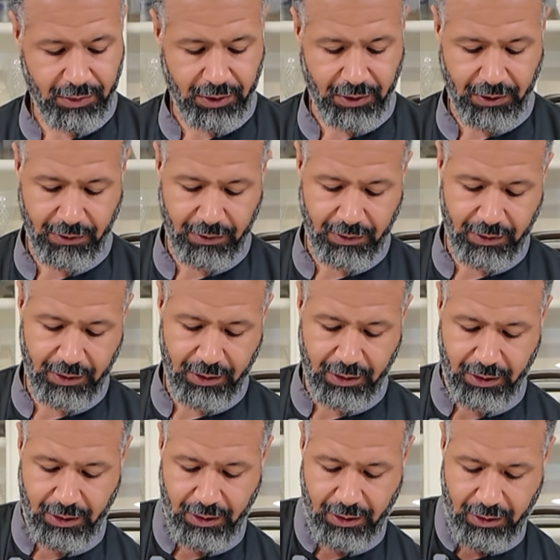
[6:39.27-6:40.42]
So,
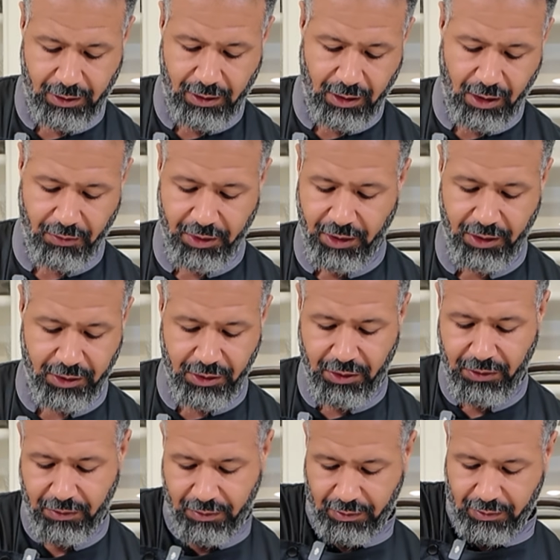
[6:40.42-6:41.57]
all we're gonna
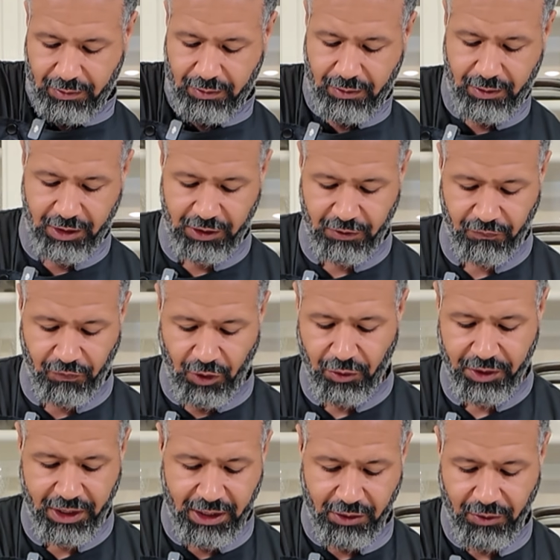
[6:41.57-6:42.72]
do is
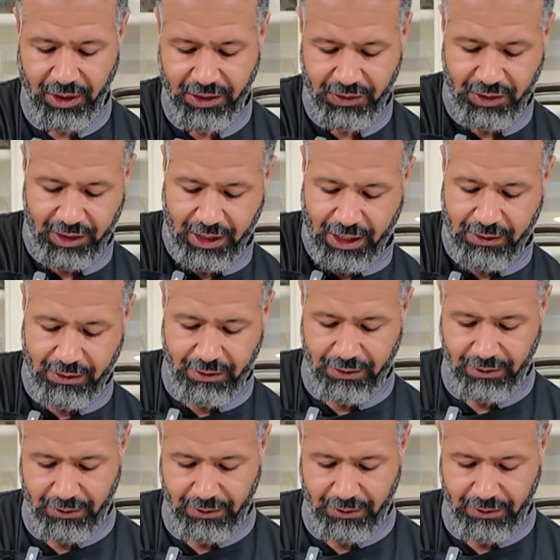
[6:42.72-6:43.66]
fold the ingredients together